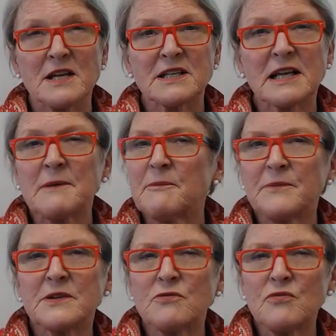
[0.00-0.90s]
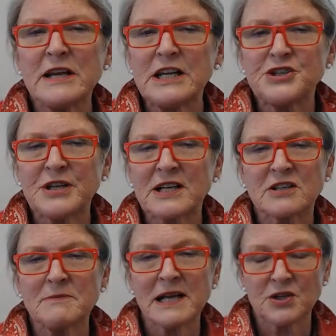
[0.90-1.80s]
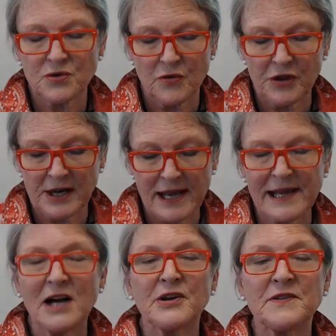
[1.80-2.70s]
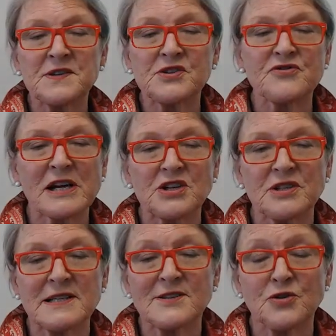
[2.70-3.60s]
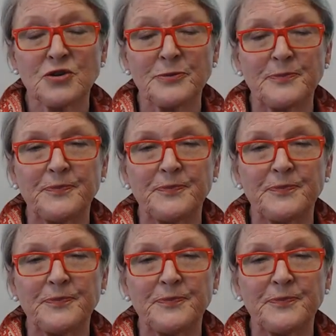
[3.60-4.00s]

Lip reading: to really check to make sure the layout and the structure is good.